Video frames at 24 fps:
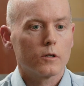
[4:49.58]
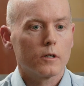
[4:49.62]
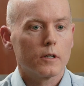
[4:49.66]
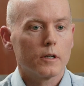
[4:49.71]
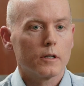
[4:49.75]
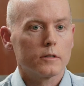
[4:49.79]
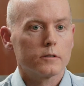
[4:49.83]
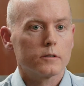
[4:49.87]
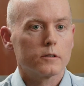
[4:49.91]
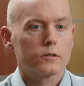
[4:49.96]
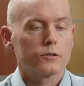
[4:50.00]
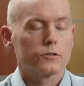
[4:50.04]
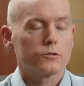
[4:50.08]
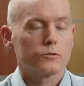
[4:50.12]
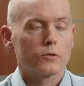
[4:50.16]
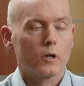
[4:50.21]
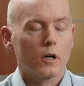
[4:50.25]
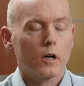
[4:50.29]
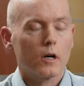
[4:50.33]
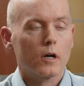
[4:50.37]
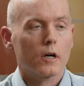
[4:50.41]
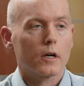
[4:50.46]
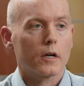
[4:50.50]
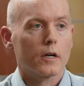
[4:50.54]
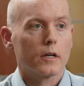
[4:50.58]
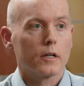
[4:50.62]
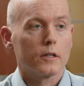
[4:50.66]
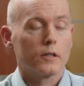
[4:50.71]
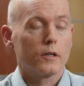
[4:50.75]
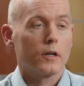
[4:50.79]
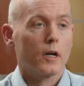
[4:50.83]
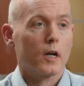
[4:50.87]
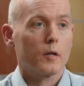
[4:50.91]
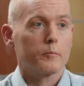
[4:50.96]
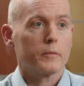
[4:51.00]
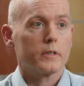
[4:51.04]
It's a drug, and
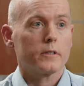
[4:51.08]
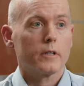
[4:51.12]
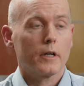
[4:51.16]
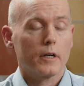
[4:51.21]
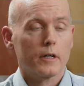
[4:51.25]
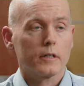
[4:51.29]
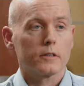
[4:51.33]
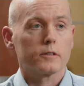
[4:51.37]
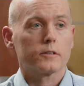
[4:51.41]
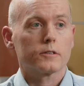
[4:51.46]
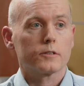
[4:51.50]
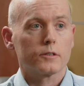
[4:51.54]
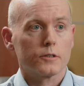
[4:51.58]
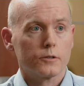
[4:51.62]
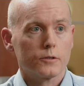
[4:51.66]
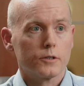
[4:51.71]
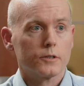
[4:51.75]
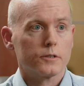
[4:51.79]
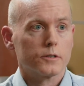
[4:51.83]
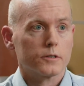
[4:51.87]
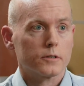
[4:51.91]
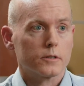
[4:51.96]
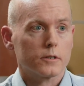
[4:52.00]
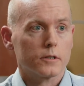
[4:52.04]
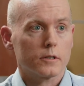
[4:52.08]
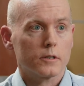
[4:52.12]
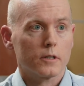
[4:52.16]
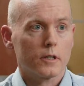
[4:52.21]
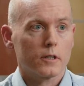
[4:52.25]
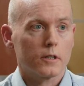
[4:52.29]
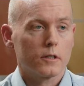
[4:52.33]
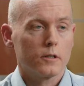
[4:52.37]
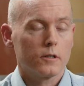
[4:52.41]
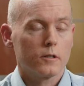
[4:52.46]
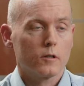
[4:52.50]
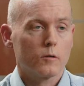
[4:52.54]
you gotta be taken seriously.
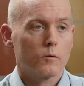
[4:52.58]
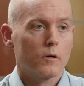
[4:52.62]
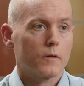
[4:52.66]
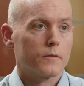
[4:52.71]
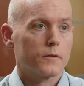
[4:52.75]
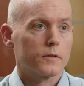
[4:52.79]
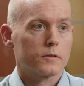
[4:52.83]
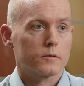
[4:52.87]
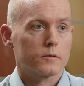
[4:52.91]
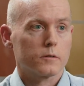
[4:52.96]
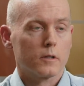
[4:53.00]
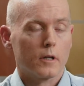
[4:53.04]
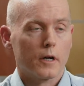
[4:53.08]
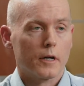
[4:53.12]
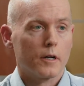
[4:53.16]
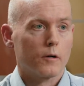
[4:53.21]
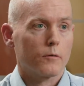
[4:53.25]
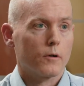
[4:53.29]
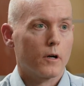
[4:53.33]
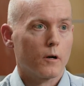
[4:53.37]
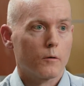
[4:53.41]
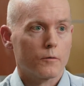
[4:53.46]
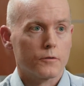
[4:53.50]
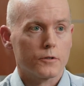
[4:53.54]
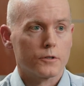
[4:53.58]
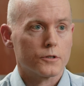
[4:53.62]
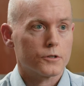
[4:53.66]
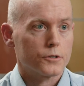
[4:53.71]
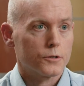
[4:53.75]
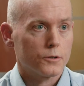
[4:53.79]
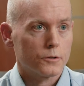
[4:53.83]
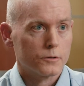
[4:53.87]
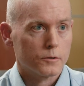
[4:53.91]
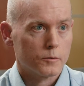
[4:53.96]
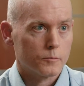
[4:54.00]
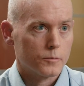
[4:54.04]
Like, you don't want this lying around with your
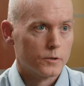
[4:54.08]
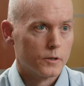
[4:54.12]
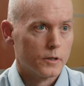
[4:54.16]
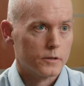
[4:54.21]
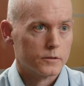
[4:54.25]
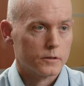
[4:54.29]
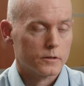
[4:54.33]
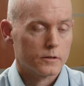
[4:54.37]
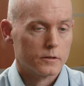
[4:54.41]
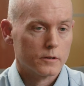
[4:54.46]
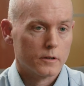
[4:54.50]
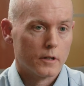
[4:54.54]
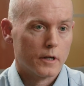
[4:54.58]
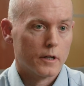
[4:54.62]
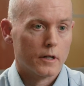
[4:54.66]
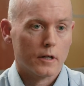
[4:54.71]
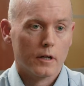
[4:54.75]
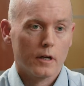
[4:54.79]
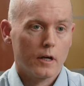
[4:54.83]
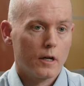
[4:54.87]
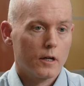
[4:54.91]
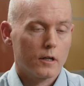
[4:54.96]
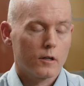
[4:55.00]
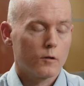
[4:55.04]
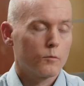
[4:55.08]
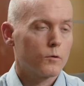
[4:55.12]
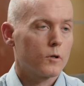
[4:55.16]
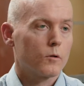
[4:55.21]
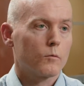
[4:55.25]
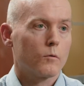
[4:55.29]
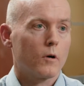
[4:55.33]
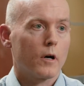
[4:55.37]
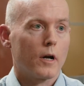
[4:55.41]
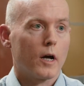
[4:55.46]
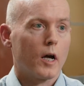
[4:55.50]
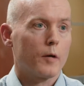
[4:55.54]
children present. Like, you
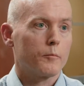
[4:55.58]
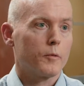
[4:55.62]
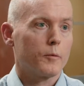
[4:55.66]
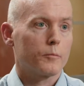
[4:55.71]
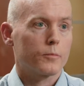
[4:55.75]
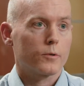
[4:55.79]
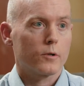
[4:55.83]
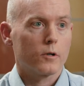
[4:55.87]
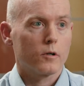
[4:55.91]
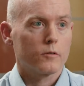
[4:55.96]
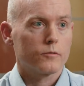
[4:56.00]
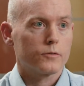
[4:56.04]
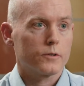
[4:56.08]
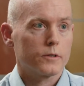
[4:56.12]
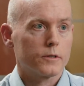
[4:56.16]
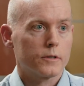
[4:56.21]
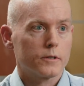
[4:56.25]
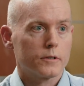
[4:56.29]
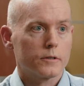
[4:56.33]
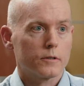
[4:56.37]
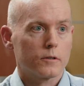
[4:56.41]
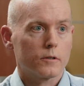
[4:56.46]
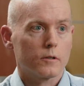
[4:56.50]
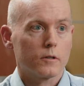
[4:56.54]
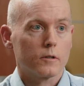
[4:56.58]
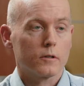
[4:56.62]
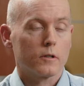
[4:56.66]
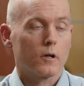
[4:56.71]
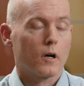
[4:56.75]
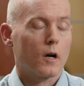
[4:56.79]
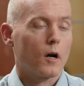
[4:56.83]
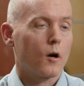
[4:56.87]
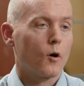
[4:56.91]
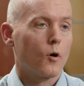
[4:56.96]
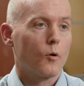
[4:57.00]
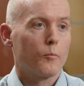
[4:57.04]
wouldn't want ibuprofen or
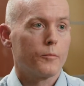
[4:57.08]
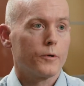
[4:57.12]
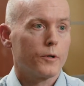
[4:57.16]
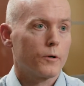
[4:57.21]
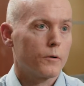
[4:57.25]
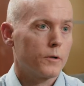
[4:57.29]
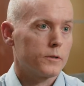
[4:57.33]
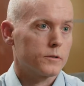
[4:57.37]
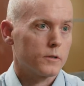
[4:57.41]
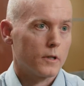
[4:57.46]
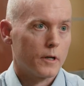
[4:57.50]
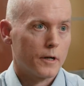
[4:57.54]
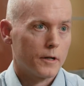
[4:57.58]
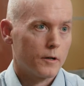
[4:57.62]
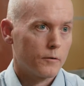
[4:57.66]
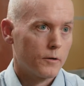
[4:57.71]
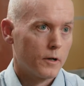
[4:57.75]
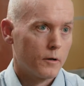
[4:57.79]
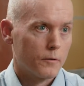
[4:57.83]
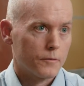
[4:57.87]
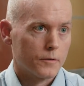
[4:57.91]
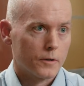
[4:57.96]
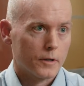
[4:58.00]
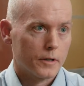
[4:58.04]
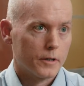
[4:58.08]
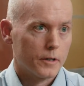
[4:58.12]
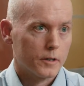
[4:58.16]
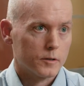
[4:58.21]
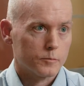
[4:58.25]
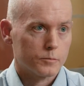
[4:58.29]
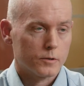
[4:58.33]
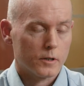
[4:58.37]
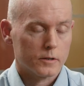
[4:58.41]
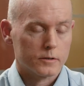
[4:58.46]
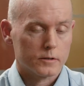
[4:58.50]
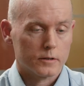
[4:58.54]
opioids lying around with your kids
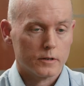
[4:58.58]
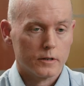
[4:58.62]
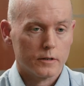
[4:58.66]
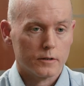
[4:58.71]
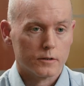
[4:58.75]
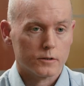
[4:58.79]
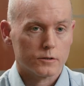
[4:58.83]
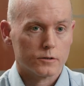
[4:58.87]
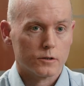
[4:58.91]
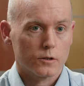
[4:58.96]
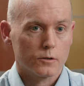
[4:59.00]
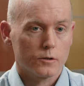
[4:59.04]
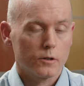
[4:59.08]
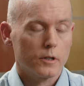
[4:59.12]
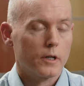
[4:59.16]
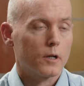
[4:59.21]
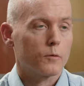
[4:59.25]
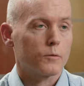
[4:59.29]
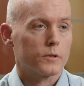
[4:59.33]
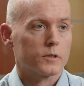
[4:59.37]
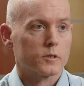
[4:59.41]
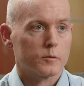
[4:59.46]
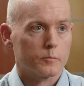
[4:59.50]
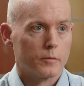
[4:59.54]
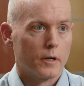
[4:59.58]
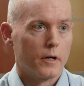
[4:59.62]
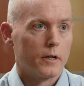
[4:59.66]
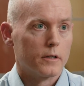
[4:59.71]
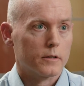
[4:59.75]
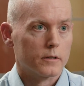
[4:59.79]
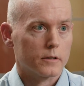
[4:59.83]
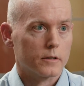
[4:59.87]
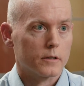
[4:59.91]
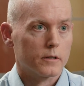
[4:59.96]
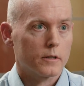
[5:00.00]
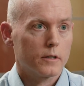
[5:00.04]
present either, so you gotta respect
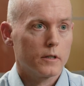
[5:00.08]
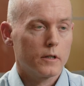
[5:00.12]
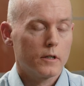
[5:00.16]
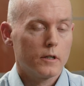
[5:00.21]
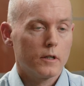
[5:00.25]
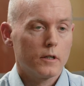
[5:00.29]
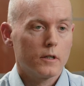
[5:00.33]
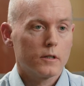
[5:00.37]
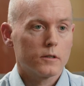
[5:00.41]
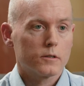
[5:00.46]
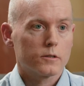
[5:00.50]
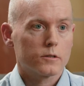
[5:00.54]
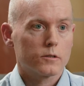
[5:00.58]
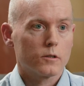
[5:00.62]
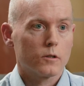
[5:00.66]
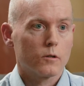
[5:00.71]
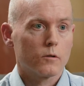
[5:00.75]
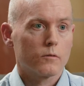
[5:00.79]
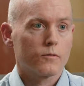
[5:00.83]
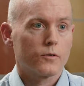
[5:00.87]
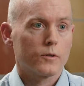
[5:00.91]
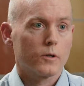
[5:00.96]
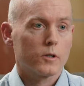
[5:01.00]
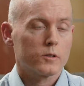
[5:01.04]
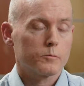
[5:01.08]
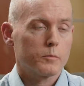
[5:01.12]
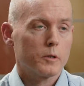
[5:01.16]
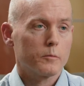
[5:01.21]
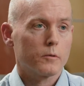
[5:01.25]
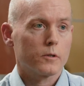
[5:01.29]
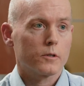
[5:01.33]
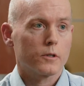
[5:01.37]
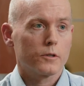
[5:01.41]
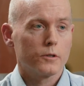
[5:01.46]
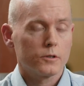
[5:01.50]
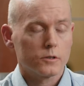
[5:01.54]
it. So for those
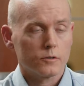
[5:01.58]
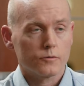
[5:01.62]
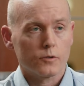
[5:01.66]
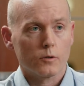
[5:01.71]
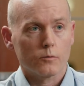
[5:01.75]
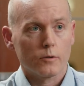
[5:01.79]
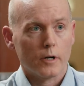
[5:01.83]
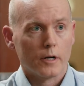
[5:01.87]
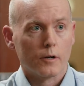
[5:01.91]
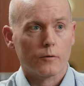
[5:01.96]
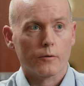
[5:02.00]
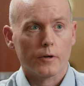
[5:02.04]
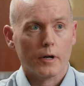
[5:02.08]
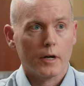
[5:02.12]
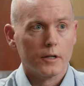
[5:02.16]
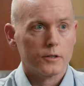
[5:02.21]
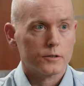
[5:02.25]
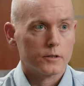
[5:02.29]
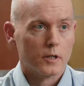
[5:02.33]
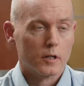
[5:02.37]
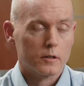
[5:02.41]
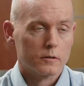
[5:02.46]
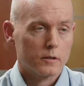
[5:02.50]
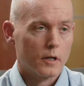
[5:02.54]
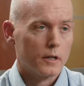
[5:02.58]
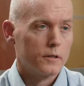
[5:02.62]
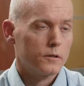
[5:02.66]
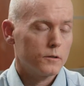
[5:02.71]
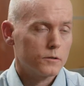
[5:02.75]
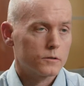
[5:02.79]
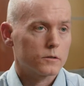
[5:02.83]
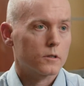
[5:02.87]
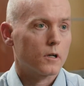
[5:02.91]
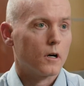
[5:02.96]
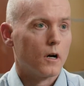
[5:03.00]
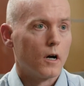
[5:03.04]
people that are using it for recreation, I
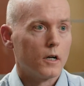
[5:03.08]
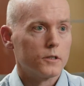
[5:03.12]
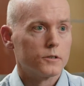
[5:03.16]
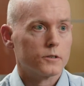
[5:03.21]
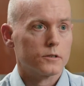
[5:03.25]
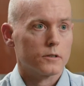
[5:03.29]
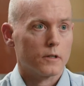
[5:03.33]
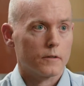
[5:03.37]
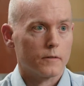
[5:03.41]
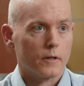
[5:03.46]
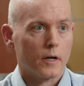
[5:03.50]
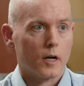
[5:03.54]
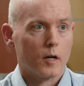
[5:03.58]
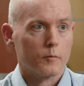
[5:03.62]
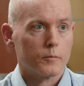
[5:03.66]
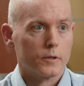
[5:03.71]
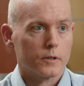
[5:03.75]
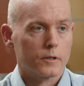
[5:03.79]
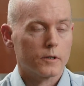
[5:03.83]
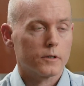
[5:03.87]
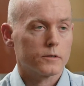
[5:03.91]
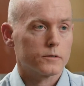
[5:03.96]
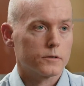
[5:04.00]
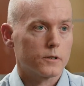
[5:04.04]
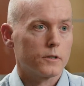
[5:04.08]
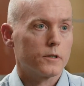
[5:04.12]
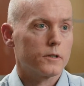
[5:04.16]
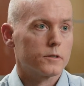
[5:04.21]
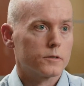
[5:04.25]
use caution on that, because there